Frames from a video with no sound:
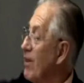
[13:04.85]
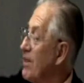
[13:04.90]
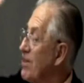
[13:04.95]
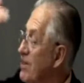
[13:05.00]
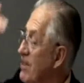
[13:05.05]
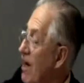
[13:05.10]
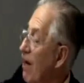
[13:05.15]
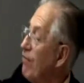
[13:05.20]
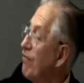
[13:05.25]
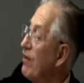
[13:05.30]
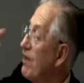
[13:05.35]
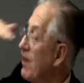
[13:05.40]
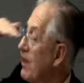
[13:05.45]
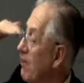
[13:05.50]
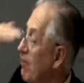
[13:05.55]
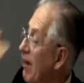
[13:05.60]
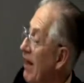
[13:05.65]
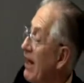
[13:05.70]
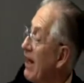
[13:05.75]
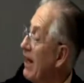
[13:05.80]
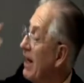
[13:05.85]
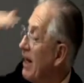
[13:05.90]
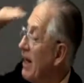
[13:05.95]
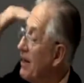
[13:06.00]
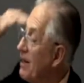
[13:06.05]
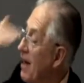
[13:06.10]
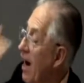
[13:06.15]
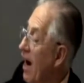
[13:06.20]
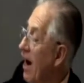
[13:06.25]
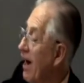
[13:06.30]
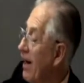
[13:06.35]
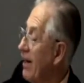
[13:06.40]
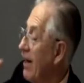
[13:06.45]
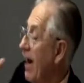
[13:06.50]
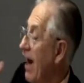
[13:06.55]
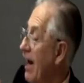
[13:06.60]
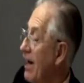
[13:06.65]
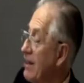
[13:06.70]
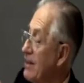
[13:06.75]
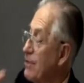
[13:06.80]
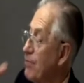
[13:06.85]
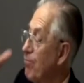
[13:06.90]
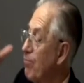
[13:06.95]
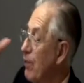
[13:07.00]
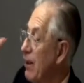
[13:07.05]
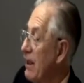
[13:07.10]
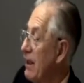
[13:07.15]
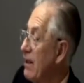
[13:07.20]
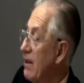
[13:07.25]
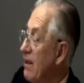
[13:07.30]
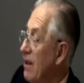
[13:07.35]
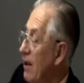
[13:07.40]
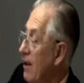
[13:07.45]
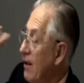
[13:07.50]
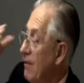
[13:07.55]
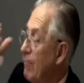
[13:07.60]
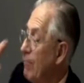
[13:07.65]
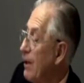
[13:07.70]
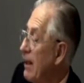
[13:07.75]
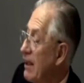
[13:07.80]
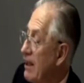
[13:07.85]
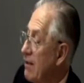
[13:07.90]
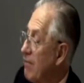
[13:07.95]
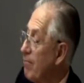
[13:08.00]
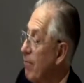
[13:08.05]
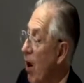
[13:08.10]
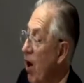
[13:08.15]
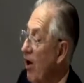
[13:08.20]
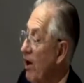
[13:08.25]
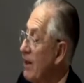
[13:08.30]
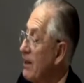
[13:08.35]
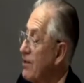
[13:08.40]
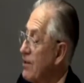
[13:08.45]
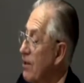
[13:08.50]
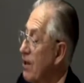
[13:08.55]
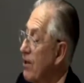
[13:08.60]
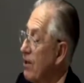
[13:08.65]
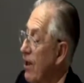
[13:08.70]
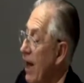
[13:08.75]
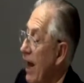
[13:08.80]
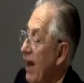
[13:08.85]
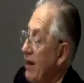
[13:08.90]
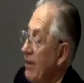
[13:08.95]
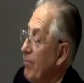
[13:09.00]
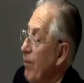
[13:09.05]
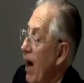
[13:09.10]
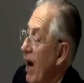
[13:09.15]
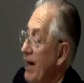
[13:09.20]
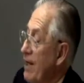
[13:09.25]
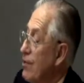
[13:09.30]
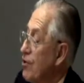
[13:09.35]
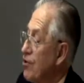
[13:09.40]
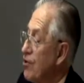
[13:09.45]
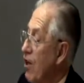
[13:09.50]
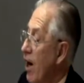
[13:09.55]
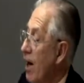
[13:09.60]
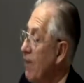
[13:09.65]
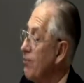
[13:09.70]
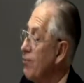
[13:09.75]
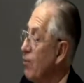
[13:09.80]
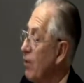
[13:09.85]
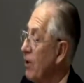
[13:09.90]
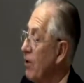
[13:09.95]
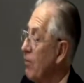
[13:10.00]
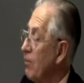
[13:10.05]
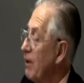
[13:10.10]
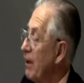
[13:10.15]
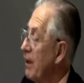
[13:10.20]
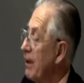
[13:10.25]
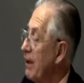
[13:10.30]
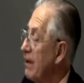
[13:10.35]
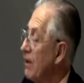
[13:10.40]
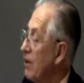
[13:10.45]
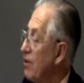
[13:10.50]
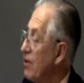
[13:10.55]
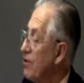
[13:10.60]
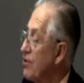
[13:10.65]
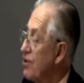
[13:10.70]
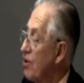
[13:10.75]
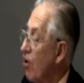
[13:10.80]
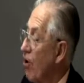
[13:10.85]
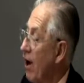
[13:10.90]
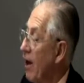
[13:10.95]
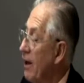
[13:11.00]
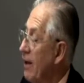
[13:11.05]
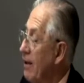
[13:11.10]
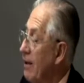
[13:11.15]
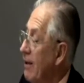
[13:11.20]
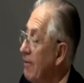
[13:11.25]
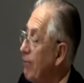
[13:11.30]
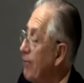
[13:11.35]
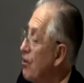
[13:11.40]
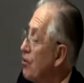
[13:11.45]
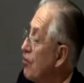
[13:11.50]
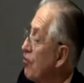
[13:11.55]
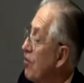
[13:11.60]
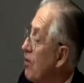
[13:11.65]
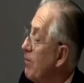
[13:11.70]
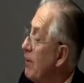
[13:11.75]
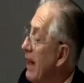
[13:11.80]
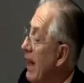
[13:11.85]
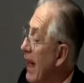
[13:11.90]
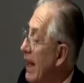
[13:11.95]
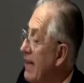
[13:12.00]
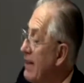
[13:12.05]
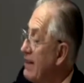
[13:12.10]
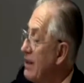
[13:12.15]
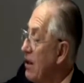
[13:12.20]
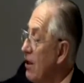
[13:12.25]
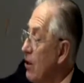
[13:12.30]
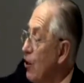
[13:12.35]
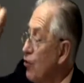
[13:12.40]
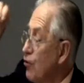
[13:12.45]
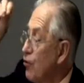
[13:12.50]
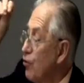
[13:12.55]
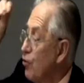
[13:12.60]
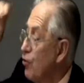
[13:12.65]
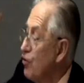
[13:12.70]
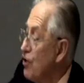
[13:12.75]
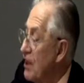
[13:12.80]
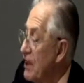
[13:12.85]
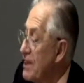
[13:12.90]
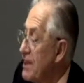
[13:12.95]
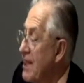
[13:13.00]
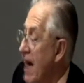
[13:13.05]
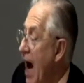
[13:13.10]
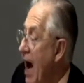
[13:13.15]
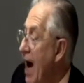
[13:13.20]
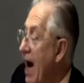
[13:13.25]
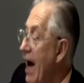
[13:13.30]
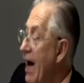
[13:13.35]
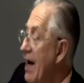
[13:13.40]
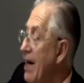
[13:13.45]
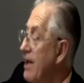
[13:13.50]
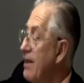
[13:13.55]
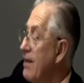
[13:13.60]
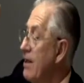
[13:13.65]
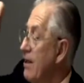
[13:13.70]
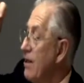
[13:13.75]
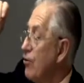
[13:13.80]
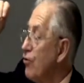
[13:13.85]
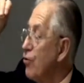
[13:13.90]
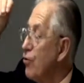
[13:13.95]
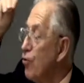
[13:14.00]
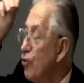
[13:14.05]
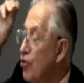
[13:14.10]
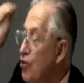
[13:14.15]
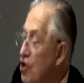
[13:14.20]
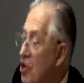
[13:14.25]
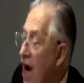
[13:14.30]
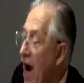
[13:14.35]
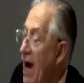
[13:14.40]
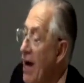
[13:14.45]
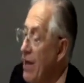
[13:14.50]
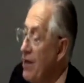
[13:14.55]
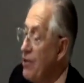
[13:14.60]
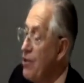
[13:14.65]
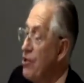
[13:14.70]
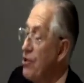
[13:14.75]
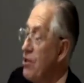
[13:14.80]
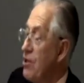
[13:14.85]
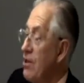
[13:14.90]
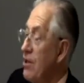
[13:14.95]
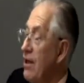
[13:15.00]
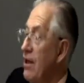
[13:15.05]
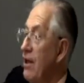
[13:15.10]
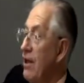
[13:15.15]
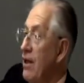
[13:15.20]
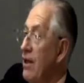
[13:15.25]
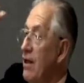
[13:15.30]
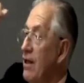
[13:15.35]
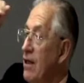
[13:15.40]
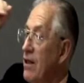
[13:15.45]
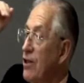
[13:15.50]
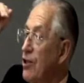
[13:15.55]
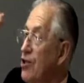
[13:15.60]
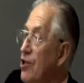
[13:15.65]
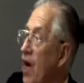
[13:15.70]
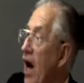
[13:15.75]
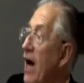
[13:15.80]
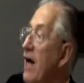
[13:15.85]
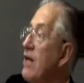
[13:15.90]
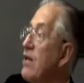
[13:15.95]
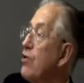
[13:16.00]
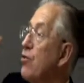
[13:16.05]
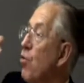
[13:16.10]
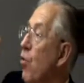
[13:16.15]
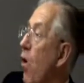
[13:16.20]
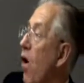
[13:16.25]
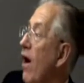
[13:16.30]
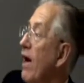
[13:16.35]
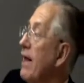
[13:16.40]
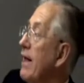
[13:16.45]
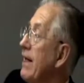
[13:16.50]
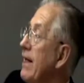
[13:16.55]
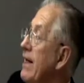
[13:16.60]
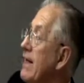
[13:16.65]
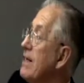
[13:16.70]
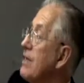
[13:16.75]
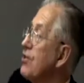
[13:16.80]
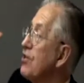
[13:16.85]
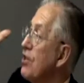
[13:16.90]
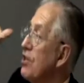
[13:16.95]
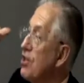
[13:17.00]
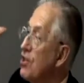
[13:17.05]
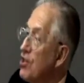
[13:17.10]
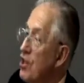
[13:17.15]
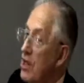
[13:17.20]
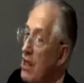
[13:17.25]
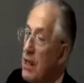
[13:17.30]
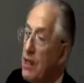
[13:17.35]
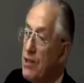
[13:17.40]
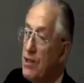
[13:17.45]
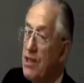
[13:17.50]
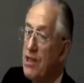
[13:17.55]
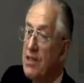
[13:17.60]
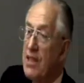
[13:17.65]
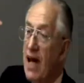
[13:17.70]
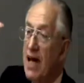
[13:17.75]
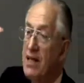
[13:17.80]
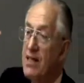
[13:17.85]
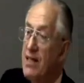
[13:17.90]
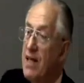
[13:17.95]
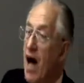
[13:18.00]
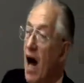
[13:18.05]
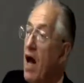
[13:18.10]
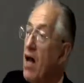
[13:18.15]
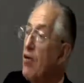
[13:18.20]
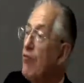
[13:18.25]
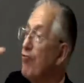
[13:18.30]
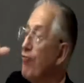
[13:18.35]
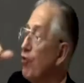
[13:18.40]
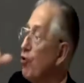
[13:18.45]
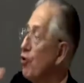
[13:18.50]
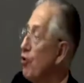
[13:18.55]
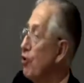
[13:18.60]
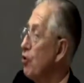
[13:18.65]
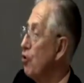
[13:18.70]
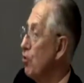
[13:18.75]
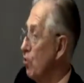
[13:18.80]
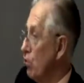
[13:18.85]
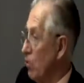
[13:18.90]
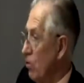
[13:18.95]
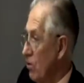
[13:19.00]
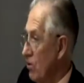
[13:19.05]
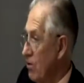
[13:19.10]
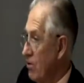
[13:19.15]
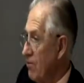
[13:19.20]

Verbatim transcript: and suffered and bled and died and had his beat, beaten body so that our, by his stripes we could be healed and so on. Discriminate, to decide, to judge. Judge what it is that Jesus has done for you.